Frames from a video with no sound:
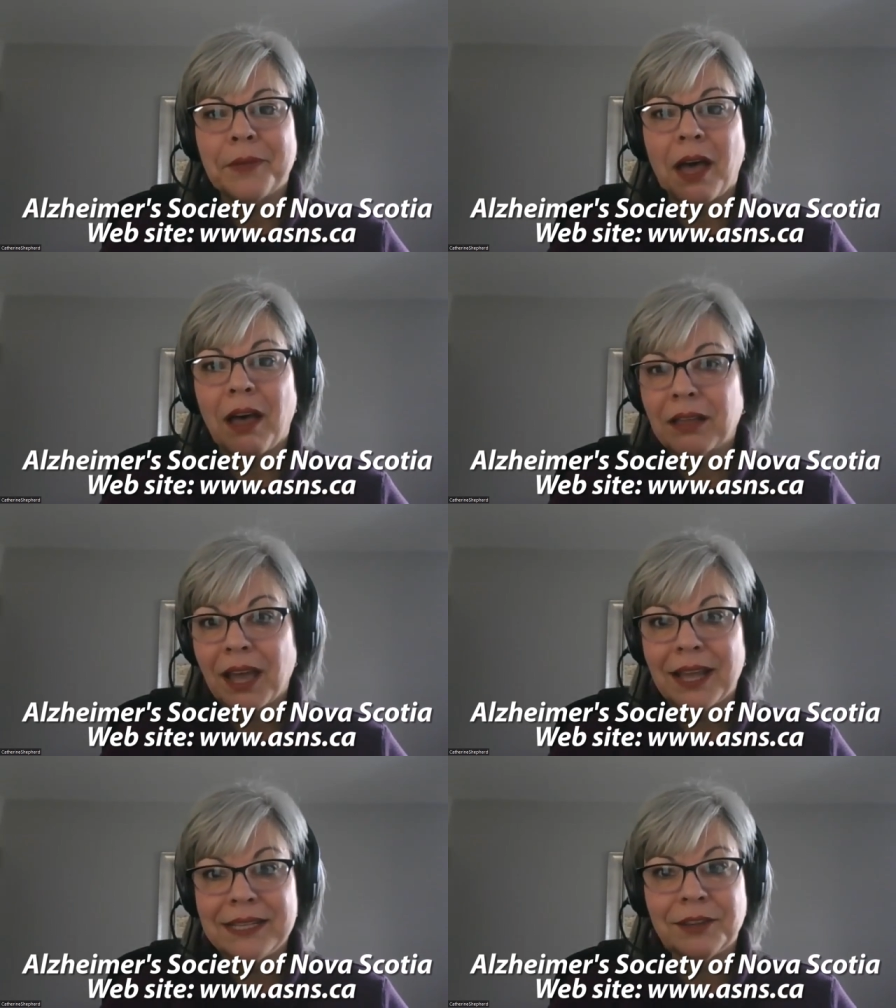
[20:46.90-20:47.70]
all
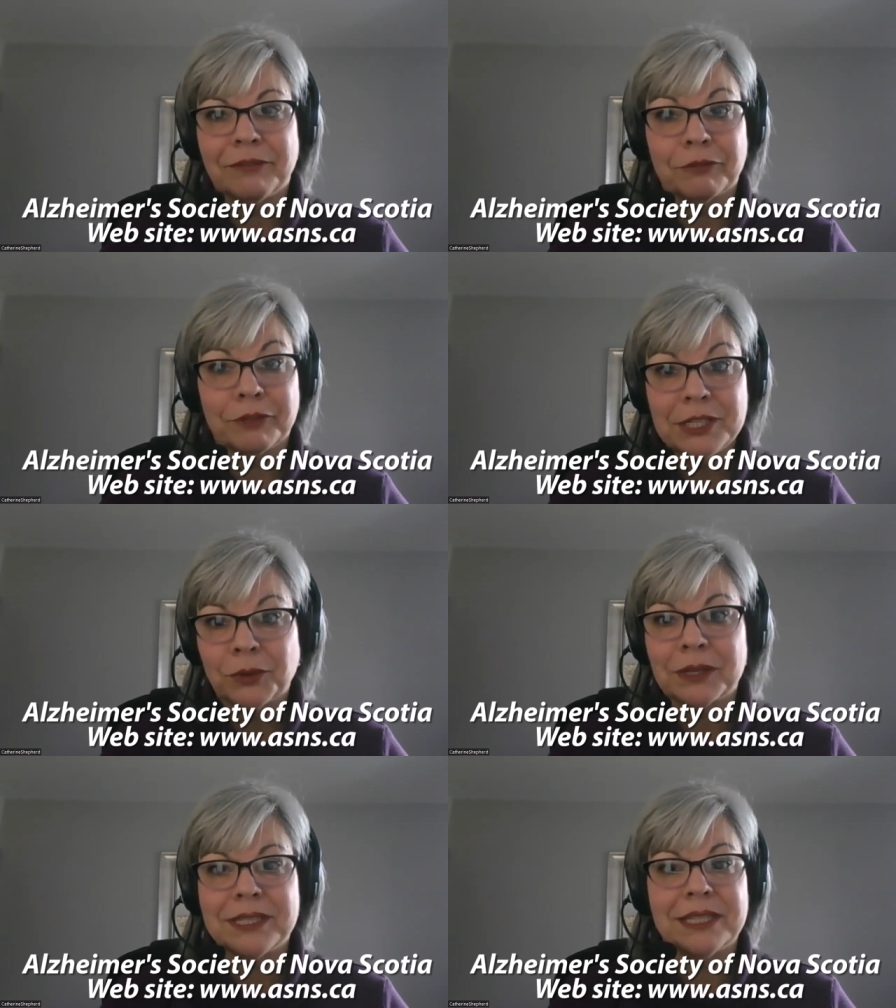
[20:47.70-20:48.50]
kinds of
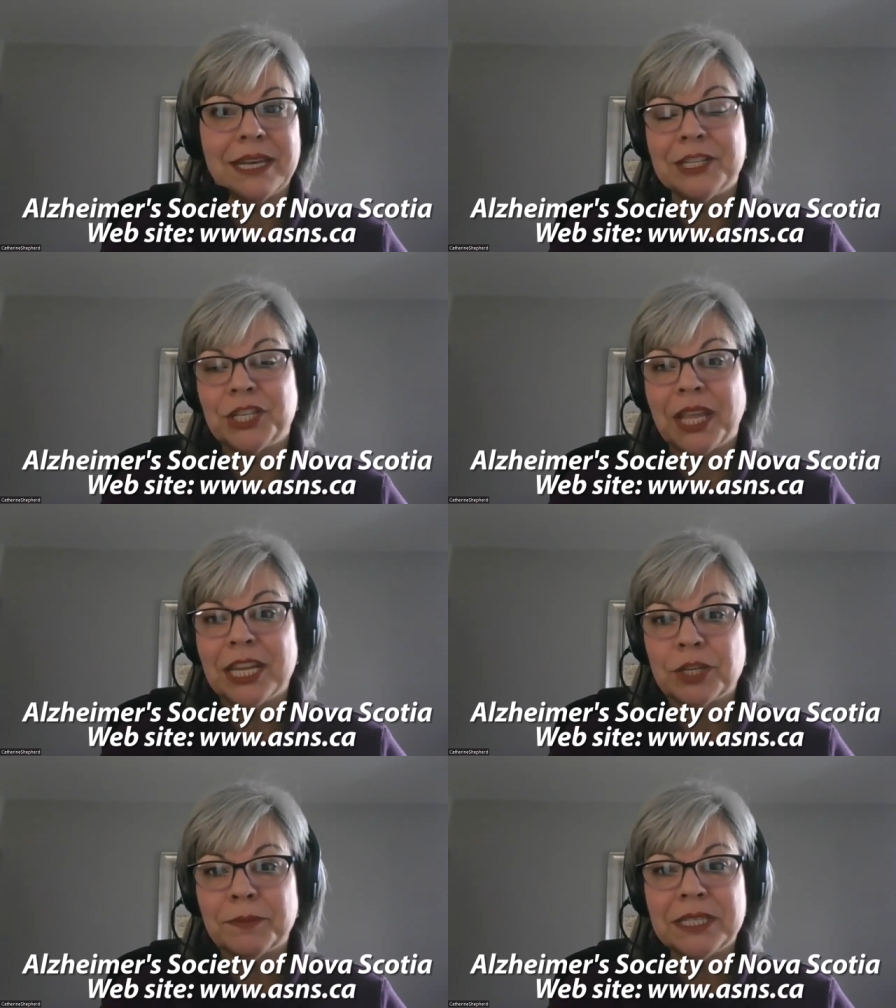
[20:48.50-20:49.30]
resources and
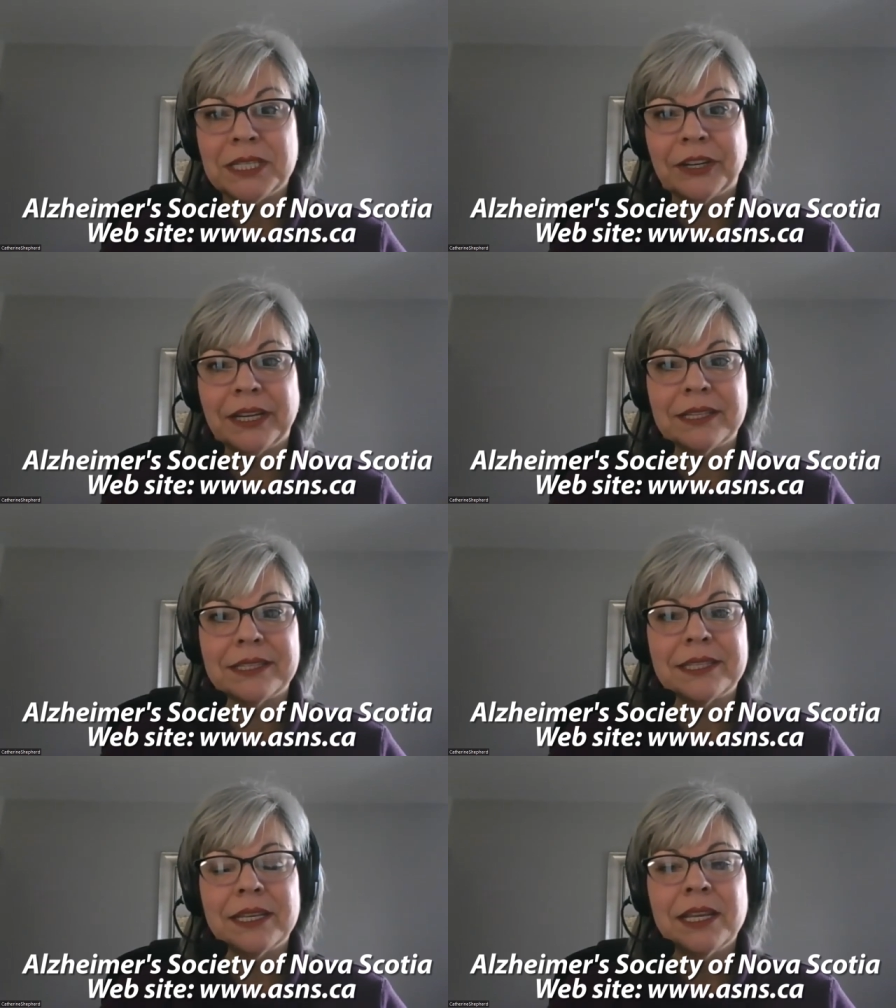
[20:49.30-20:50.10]
education
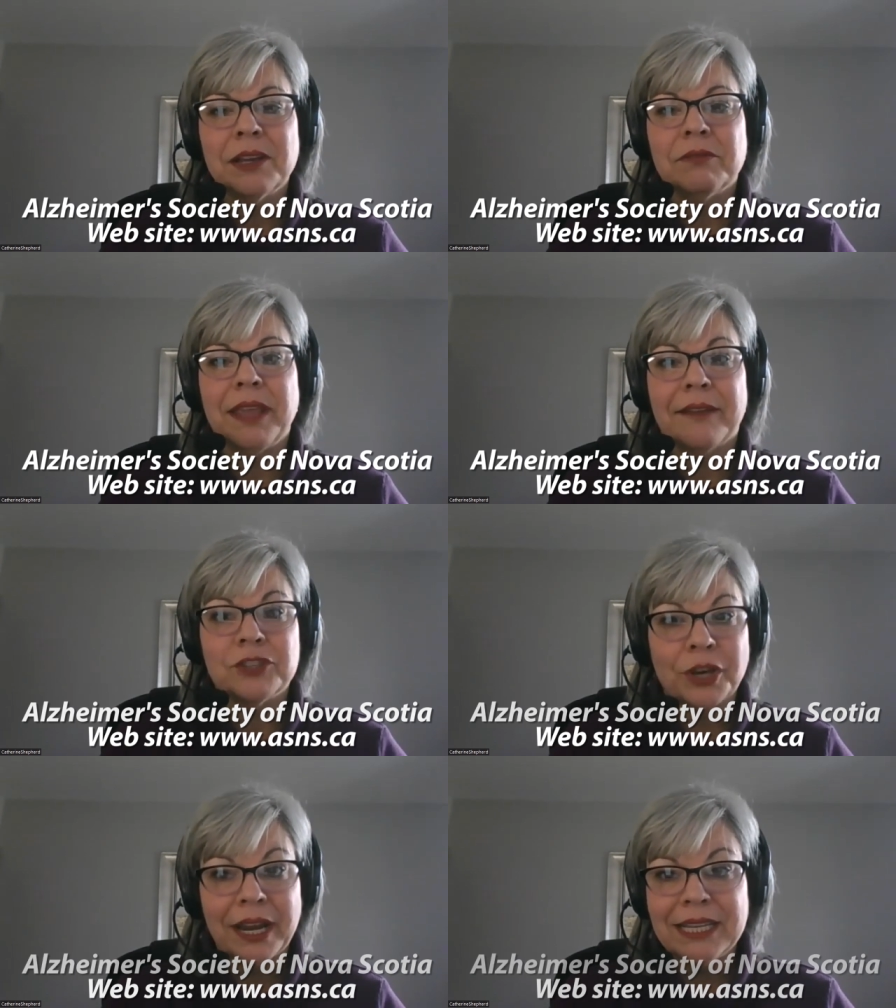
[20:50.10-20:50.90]
materials. We have
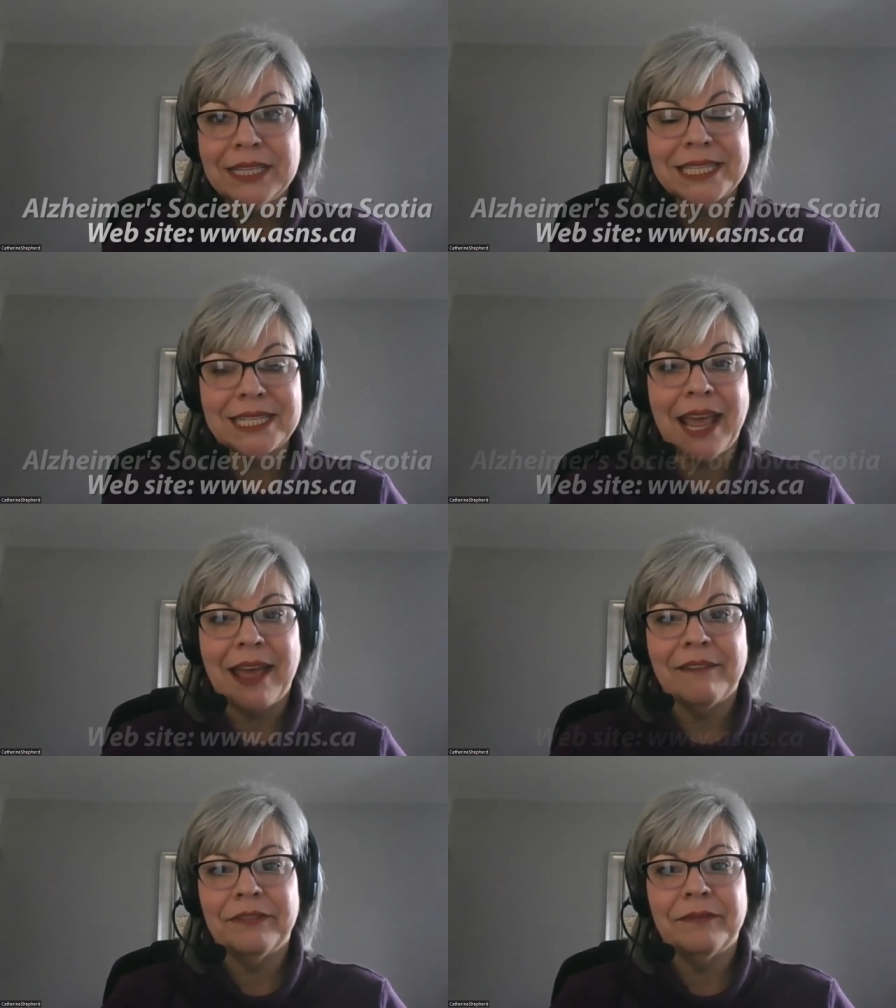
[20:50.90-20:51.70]
trained
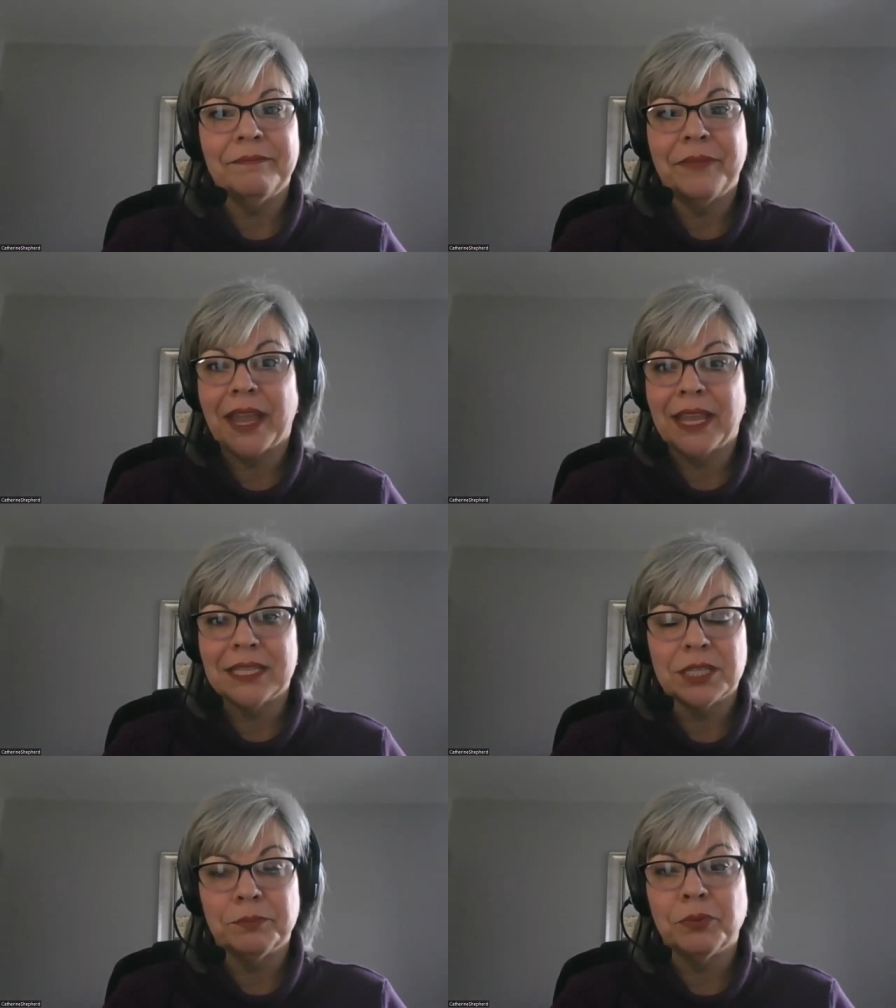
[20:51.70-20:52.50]
staff that can
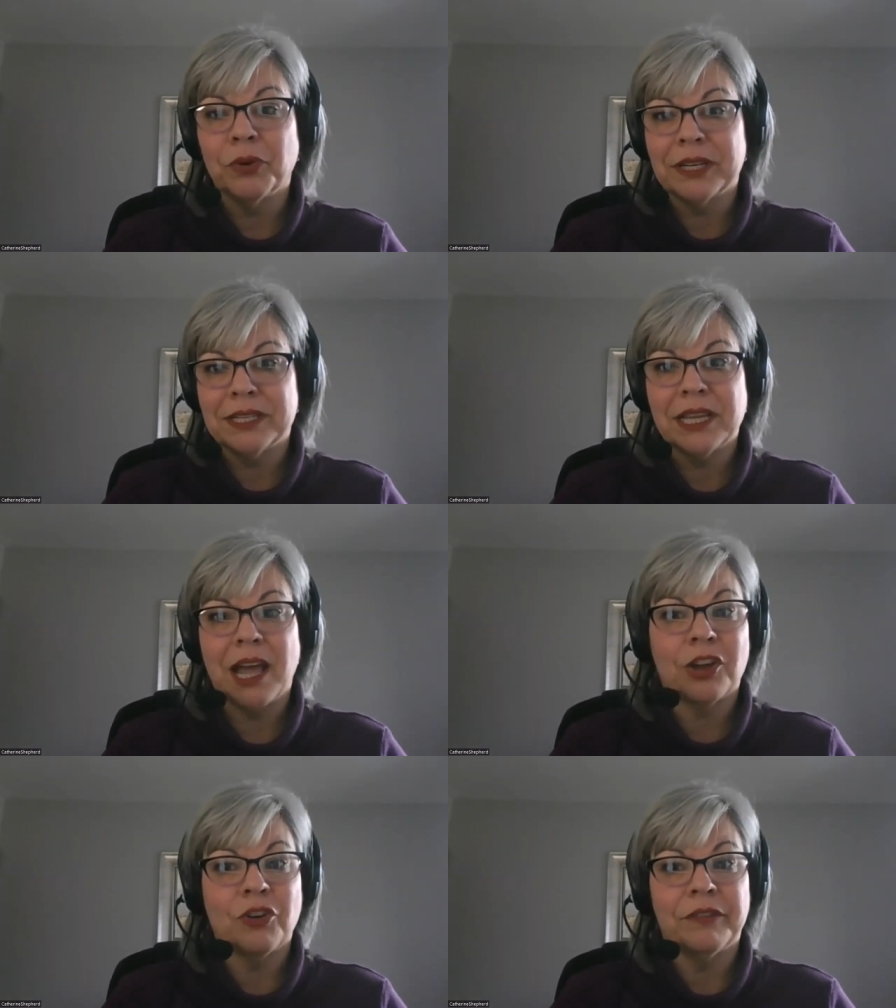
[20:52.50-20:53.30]
support and
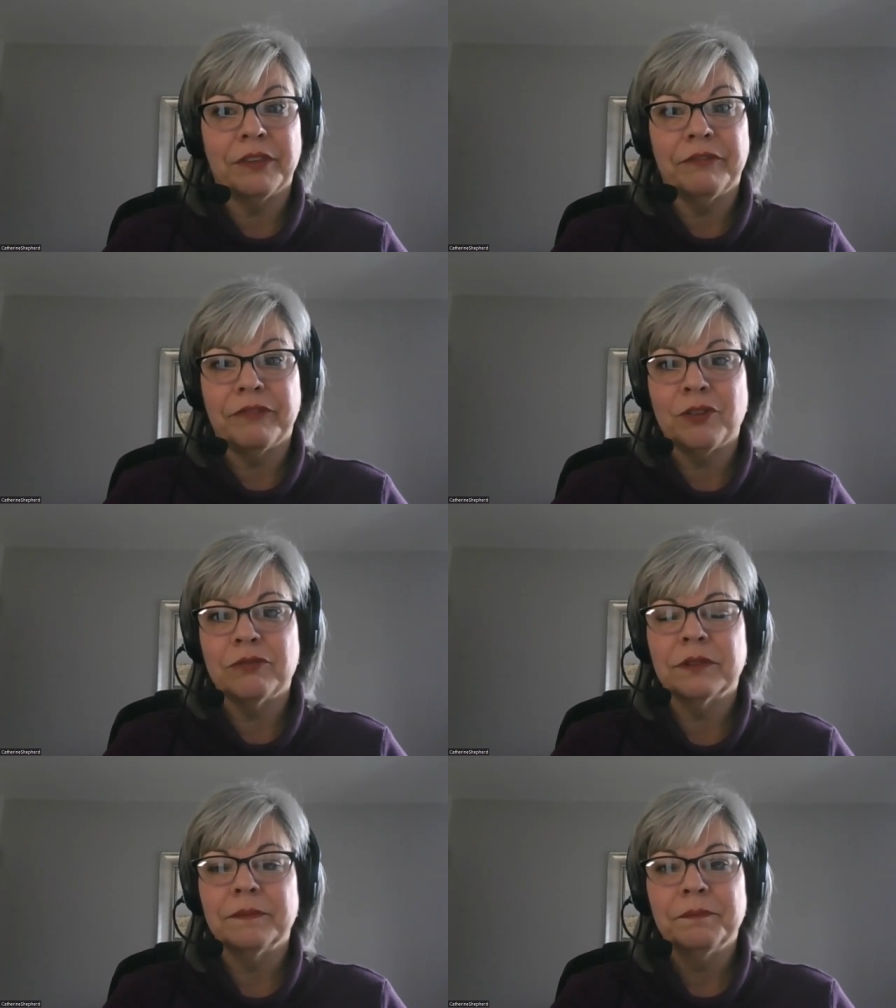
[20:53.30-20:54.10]
talk over the
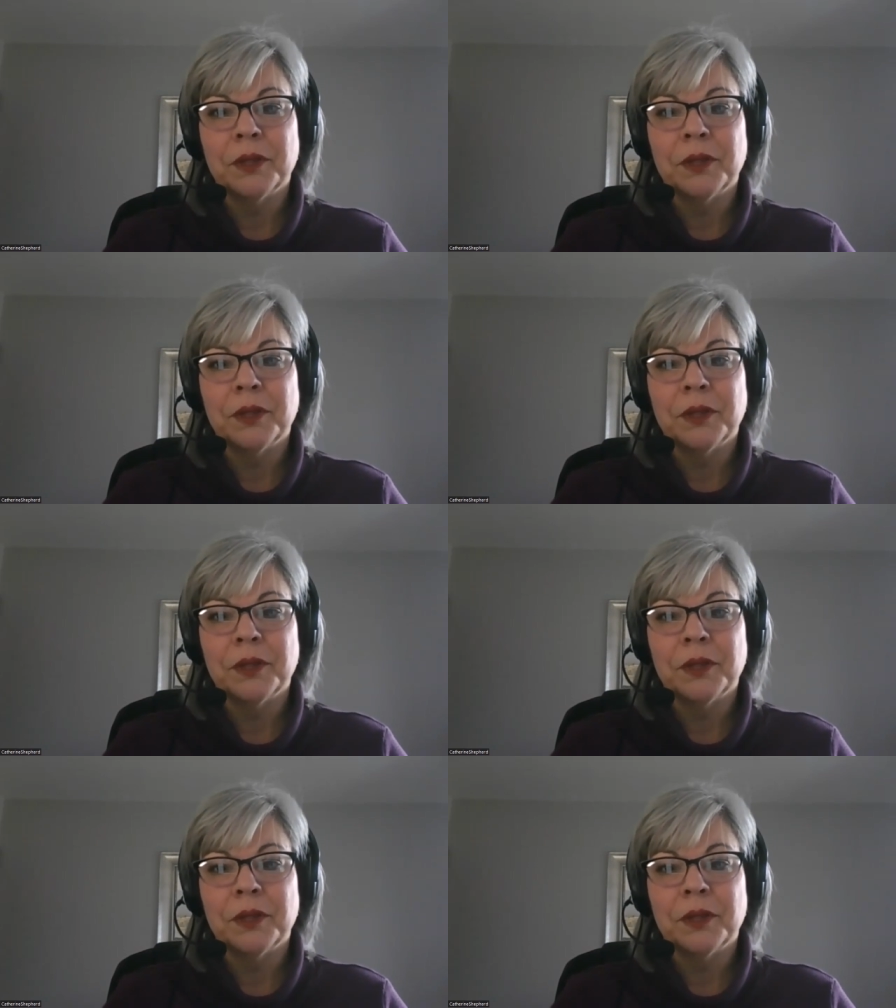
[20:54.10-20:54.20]
phone.